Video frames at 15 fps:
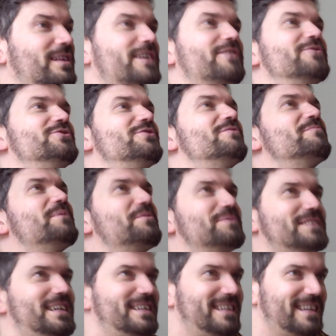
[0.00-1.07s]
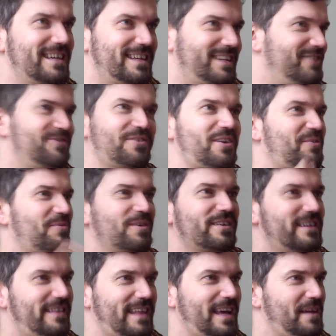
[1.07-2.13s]
you feel like you shouldn't be resenting it and you try to
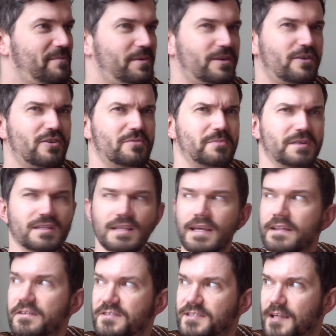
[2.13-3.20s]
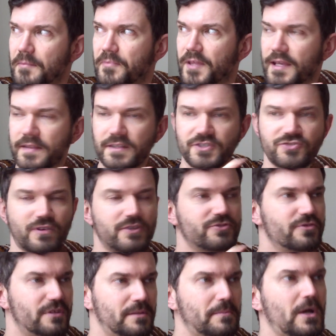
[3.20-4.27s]
work on that, but ultimately, like, there's something in the
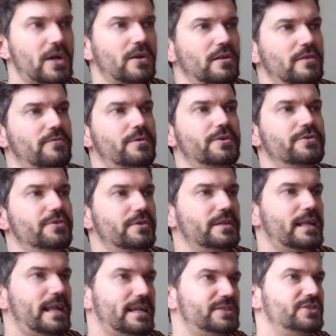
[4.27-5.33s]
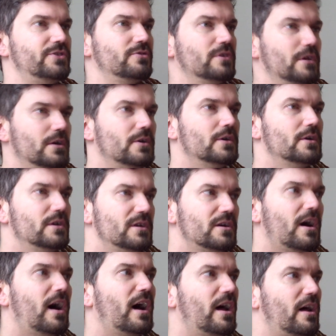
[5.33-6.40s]
structure and the model of what you're doing that has you
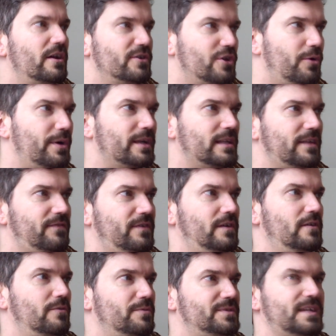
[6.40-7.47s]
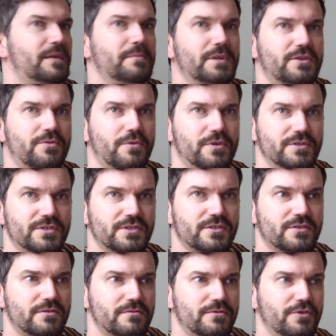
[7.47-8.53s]
ongoingly feel resentment
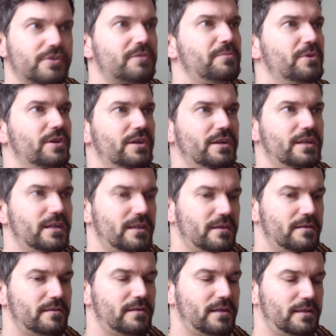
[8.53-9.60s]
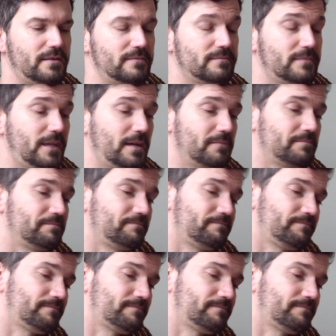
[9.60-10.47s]
towards your community. And yeah.